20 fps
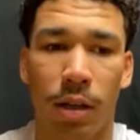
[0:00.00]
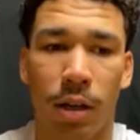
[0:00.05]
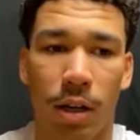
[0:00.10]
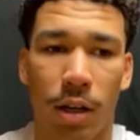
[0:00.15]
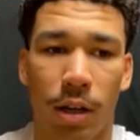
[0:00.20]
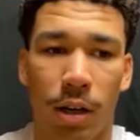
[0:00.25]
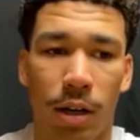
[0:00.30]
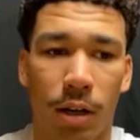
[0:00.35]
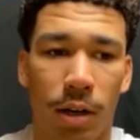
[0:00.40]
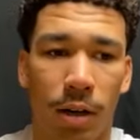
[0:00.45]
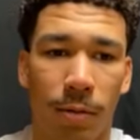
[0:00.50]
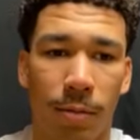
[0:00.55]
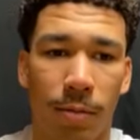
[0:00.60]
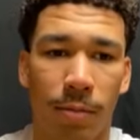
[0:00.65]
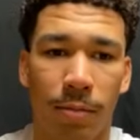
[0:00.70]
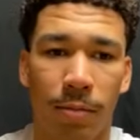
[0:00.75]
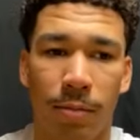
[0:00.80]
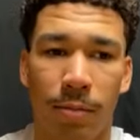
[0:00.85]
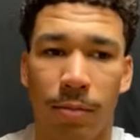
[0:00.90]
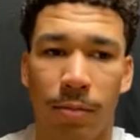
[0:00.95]

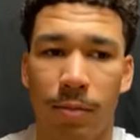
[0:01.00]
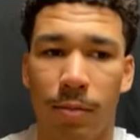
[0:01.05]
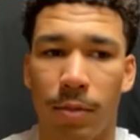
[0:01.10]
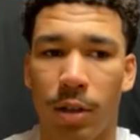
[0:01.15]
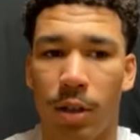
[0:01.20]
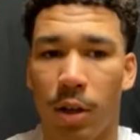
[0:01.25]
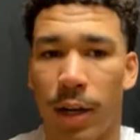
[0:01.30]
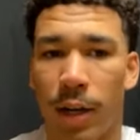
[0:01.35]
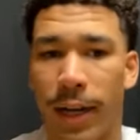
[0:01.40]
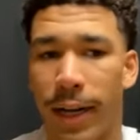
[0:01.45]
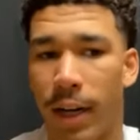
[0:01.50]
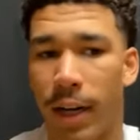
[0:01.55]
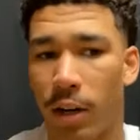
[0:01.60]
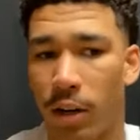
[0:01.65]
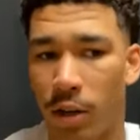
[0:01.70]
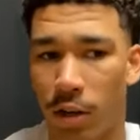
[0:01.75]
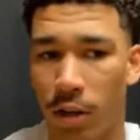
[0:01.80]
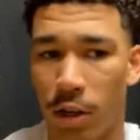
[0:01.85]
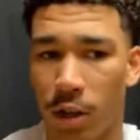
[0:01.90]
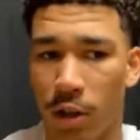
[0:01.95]
You know, I got
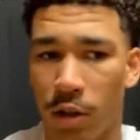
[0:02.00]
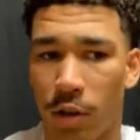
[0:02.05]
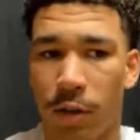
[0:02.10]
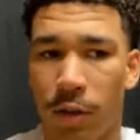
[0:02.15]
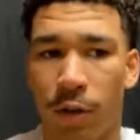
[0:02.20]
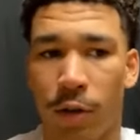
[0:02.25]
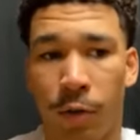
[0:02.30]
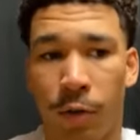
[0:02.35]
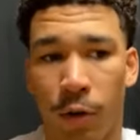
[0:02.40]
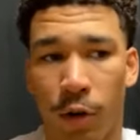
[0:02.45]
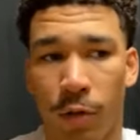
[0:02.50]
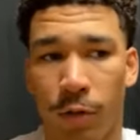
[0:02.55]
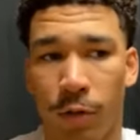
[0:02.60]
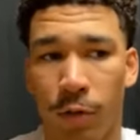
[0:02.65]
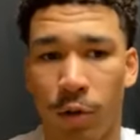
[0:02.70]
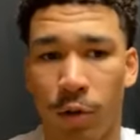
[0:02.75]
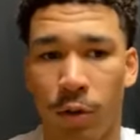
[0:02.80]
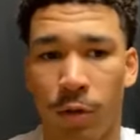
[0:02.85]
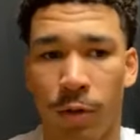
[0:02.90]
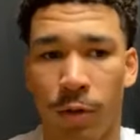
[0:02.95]
hurt
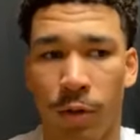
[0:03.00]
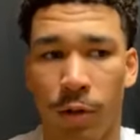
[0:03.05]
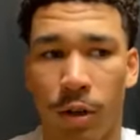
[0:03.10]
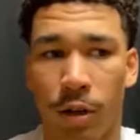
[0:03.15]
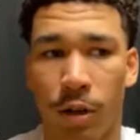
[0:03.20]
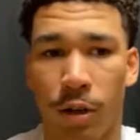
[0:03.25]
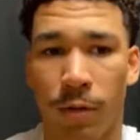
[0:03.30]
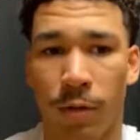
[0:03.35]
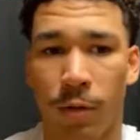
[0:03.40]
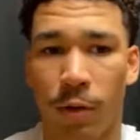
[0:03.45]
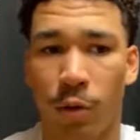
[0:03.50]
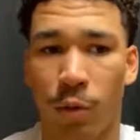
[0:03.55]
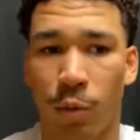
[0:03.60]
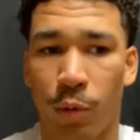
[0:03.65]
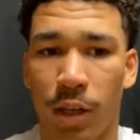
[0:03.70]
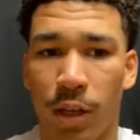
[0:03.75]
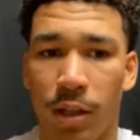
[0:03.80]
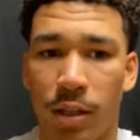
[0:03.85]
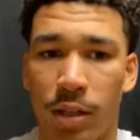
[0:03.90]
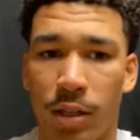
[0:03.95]
for a
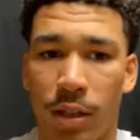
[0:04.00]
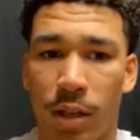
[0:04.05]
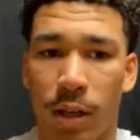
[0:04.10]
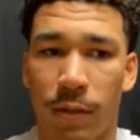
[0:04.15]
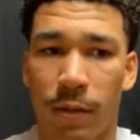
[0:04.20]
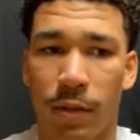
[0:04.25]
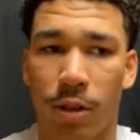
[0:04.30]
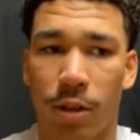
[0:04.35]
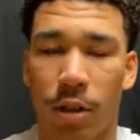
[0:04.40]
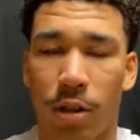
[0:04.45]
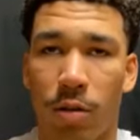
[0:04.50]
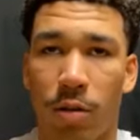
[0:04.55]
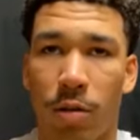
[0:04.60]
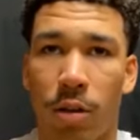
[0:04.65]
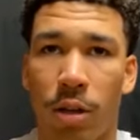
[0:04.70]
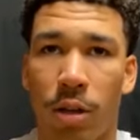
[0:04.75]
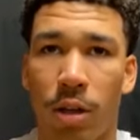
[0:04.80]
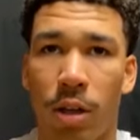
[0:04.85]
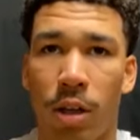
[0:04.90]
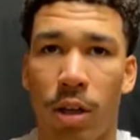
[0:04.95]
week and stuff. So
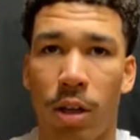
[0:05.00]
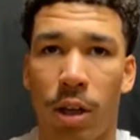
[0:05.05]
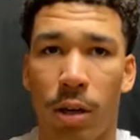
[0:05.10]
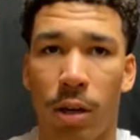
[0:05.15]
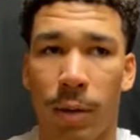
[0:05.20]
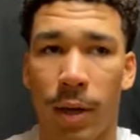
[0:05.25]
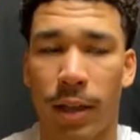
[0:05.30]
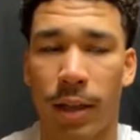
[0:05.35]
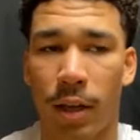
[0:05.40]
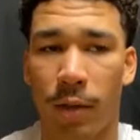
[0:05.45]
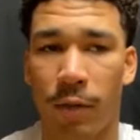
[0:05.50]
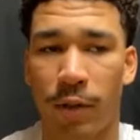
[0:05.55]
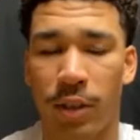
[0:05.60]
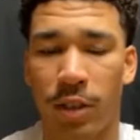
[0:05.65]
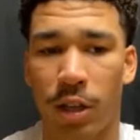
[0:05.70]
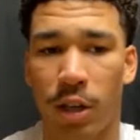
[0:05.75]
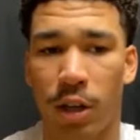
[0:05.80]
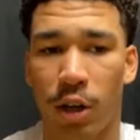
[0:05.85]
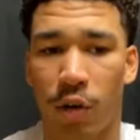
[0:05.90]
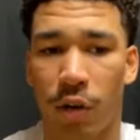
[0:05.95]
I think we
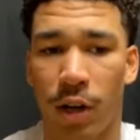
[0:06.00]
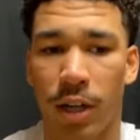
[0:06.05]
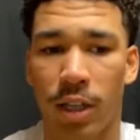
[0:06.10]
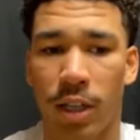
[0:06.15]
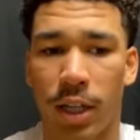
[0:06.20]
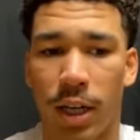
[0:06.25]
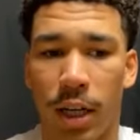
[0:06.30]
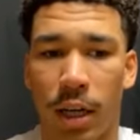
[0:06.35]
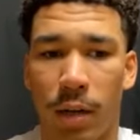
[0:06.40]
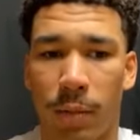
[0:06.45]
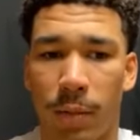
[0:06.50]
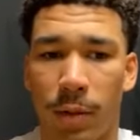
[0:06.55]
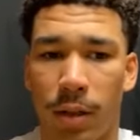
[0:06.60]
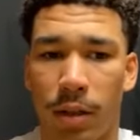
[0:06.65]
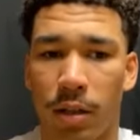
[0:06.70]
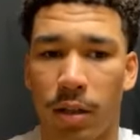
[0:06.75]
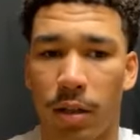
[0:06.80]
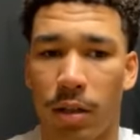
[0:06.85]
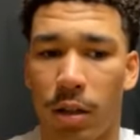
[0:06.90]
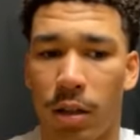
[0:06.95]
just done a great job
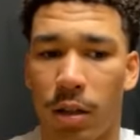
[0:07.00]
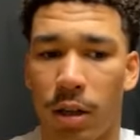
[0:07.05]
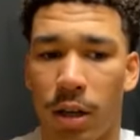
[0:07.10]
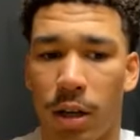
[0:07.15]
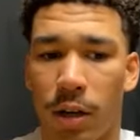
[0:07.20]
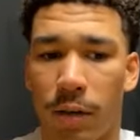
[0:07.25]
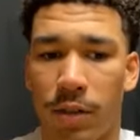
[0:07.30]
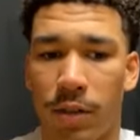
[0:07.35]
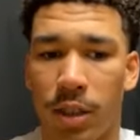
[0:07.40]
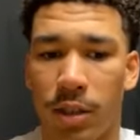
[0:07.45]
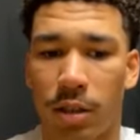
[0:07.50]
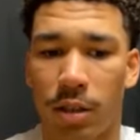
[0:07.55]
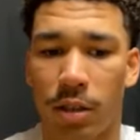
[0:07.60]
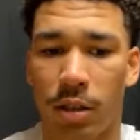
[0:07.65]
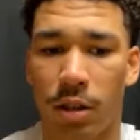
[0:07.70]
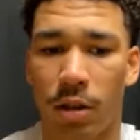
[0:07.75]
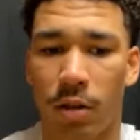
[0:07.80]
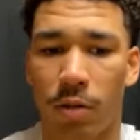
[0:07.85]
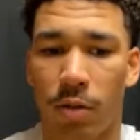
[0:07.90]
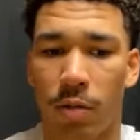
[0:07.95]
and of just, you
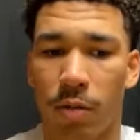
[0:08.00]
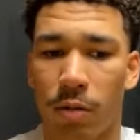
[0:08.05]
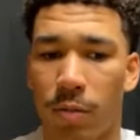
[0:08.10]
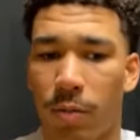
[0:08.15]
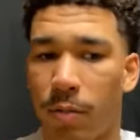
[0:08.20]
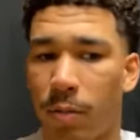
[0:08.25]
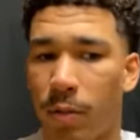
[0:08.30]
know,